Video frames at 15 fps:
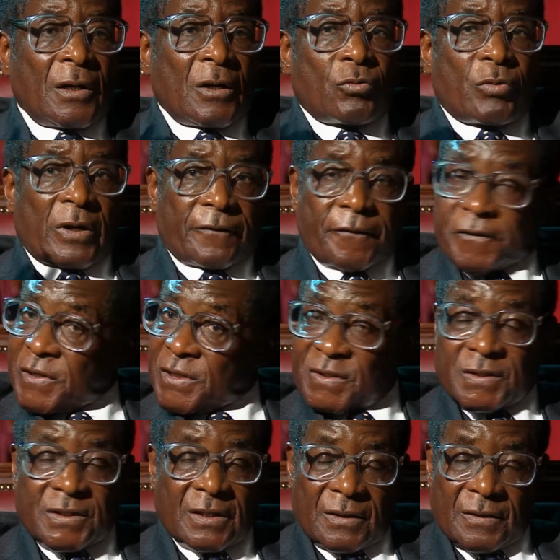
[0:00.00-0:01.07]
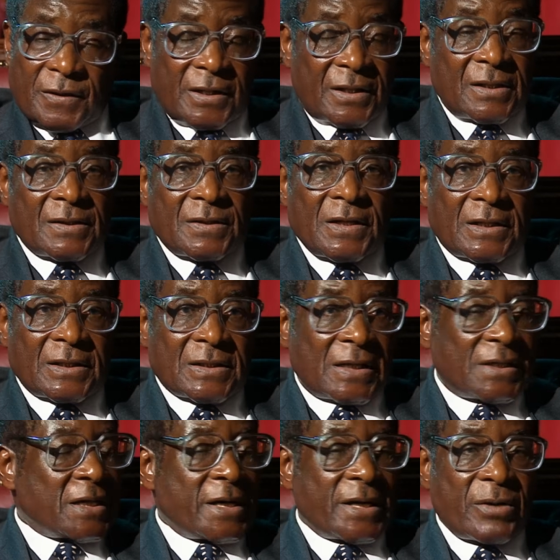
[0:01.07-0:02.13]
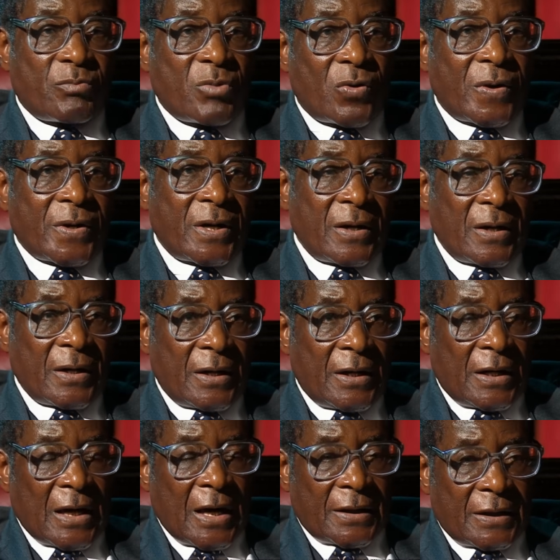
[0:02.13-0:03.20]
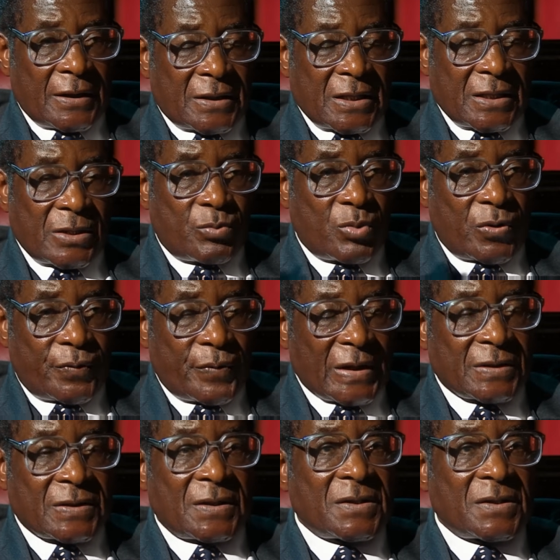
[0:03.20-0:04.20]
Well, first there is a tender board, and the tender board makes a